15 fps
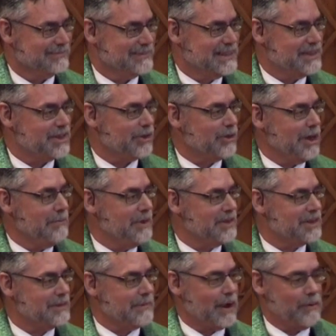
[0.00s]

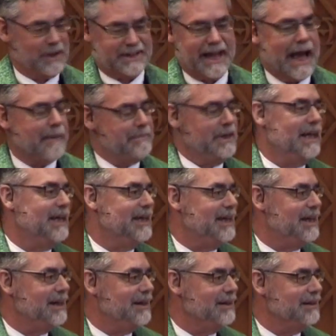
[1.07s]
Disagreements about what's happening
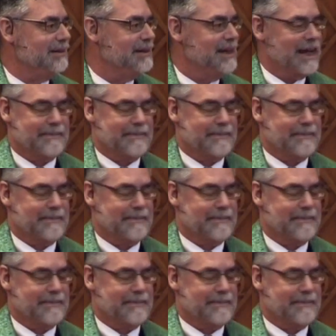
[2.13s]
here,